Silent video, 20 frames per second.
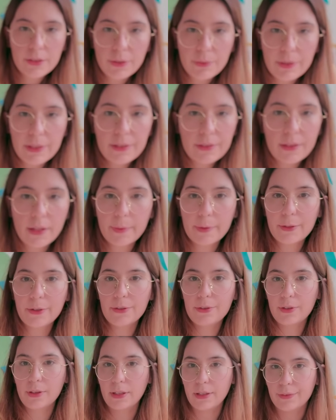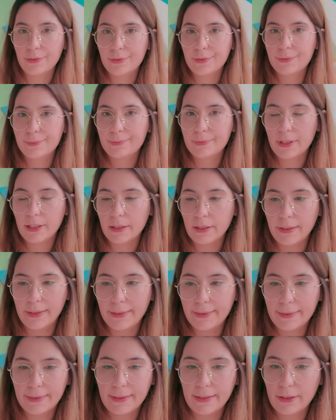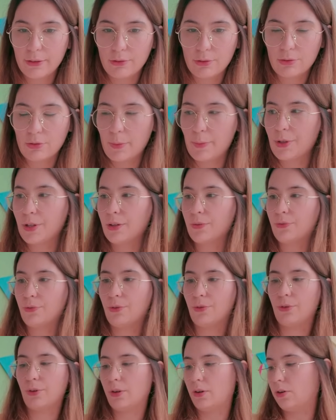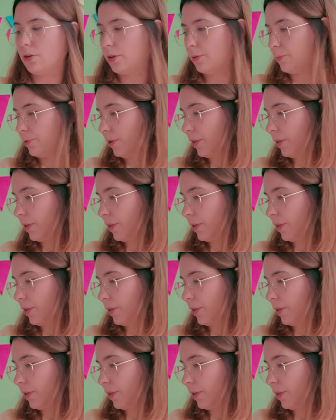As always, I'm going to leave a link in the description for all the